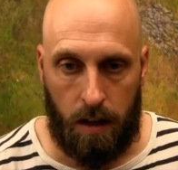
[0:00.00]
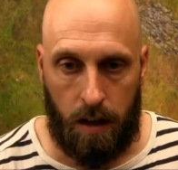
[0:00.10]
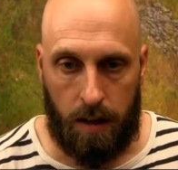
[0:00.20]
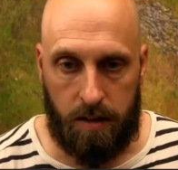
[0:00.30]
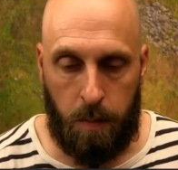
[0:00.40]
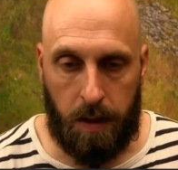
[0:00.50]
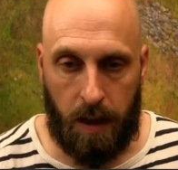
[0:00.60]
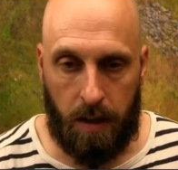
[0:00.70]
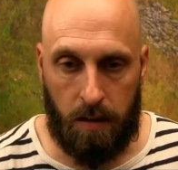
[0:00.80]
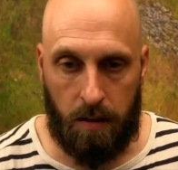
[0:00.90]
And as he
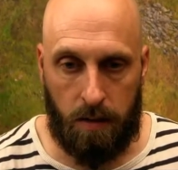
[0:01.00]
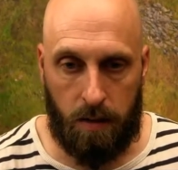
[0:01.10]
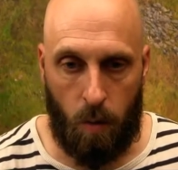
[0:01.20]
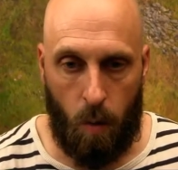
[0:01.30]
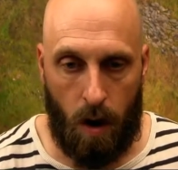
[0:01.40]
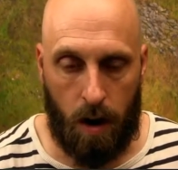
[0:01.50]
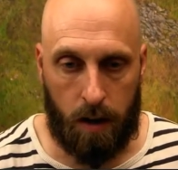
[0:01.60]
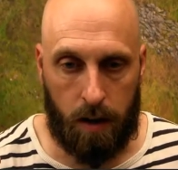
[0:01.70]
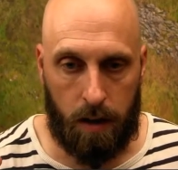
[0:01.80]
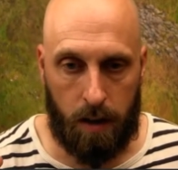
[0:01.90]
begins to walk,
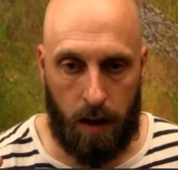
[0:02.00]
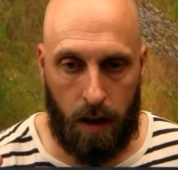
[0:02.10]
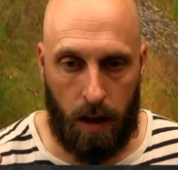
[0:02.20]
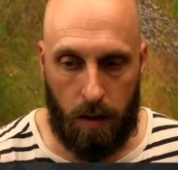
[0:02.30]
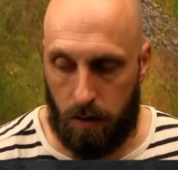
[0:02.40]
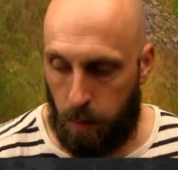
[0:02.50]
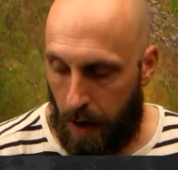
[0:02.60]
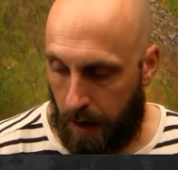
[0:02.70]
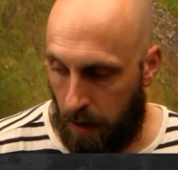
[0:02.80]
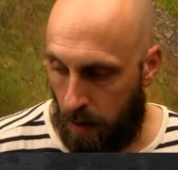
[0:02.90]
he looks
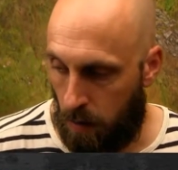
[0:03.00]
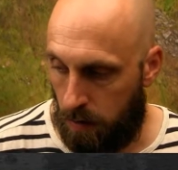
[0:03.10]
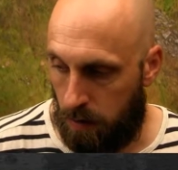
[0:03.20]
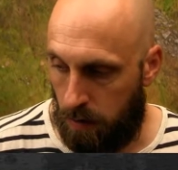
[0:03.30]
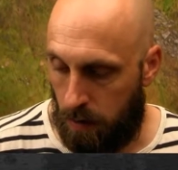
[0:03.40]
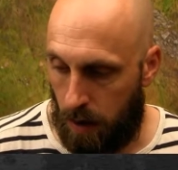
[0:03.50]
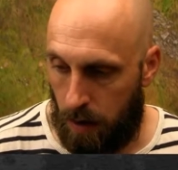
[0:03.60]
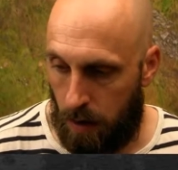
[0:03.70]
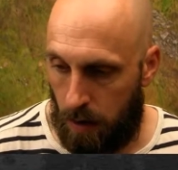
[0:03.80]
back and notices that